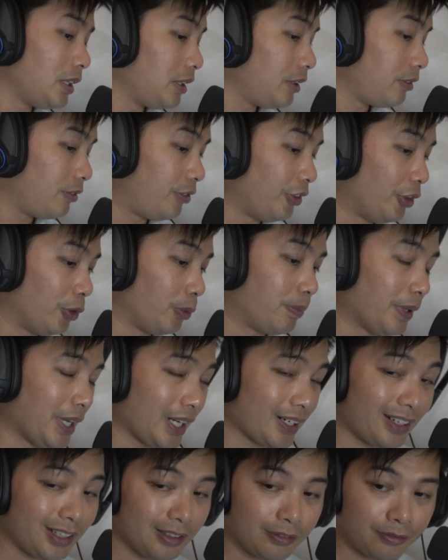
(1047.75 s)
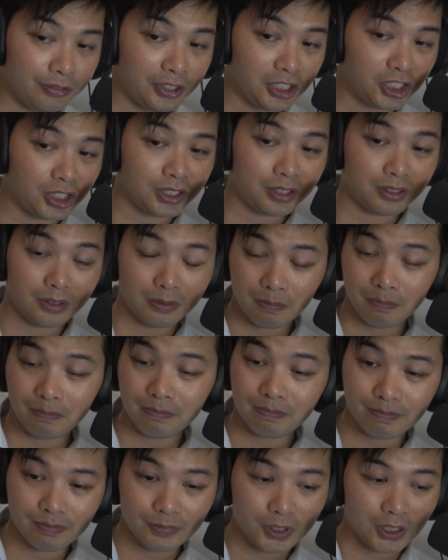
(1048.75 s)
feel better, fish,
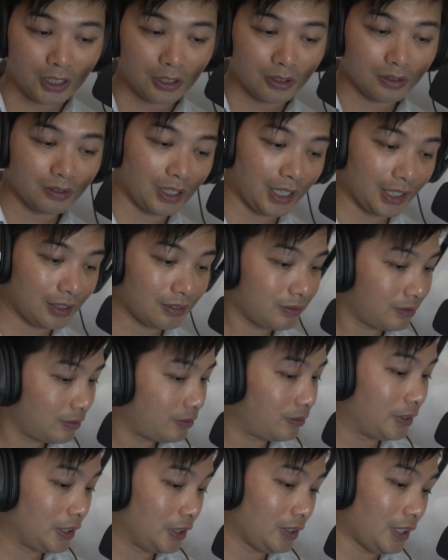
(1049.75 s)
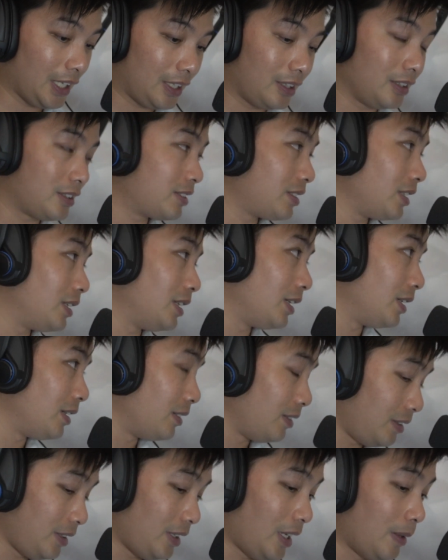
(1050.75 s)
feel like it's
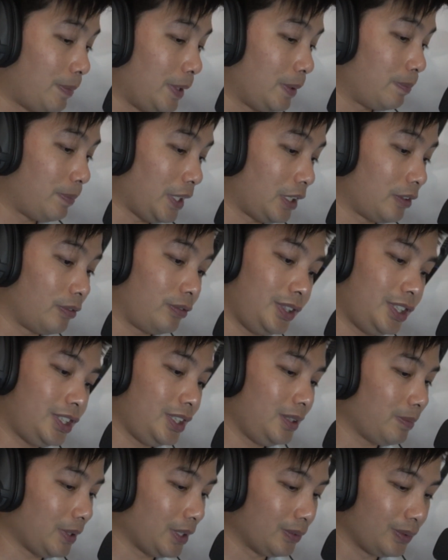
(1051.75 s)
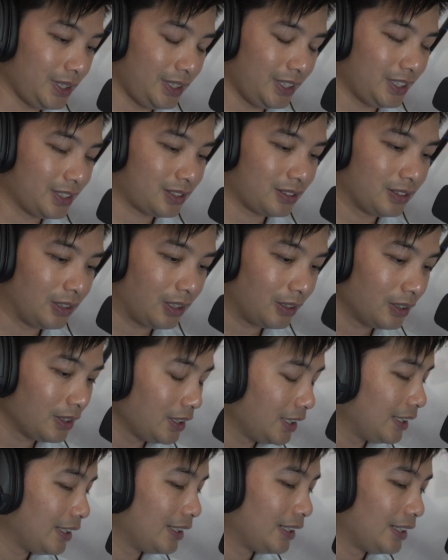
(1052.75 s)
a bit better fishing, but really it's not.
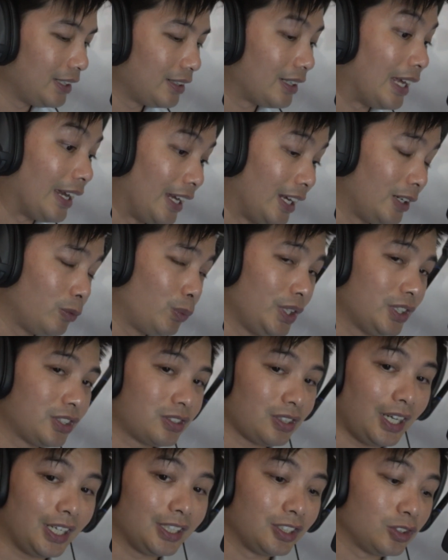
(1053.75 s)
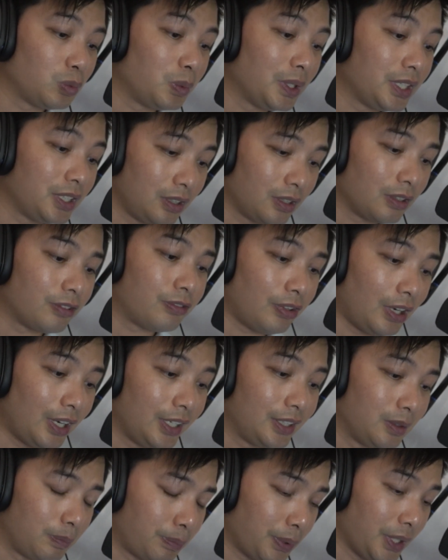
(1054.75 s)
The headwind side is where you're going to
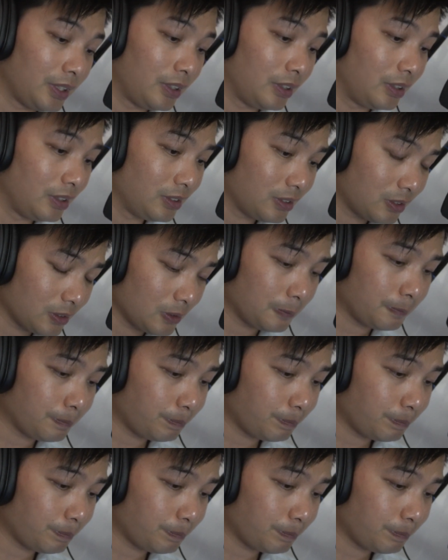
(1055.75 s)
find the predators.